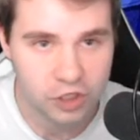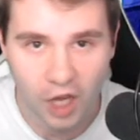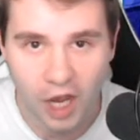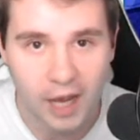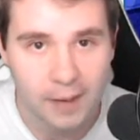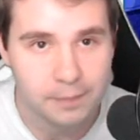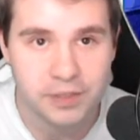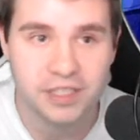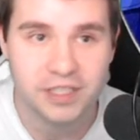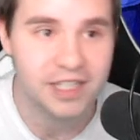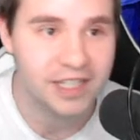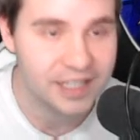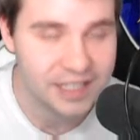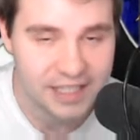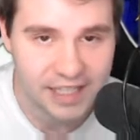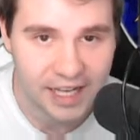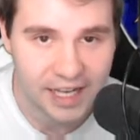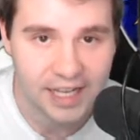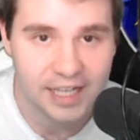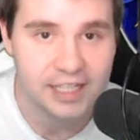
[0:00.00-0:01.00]
top
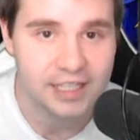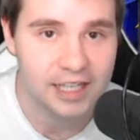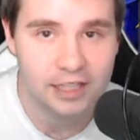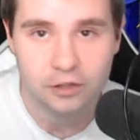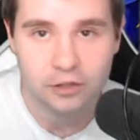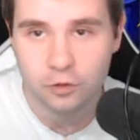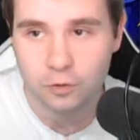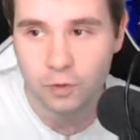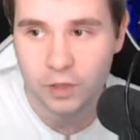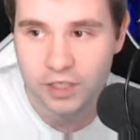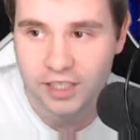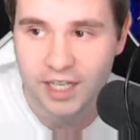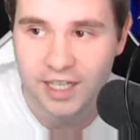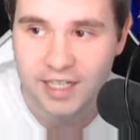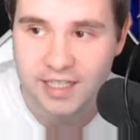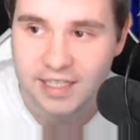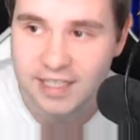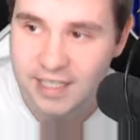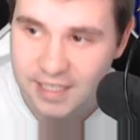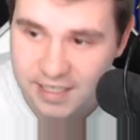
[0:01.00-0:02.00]
6k and get the
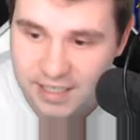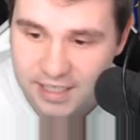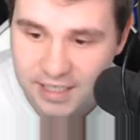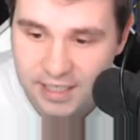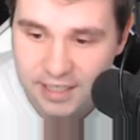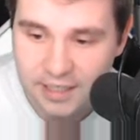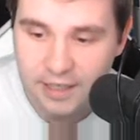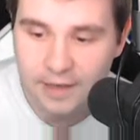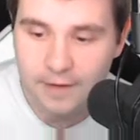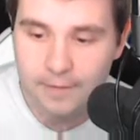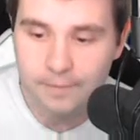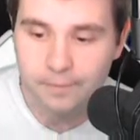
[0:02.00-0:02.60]
1k CC.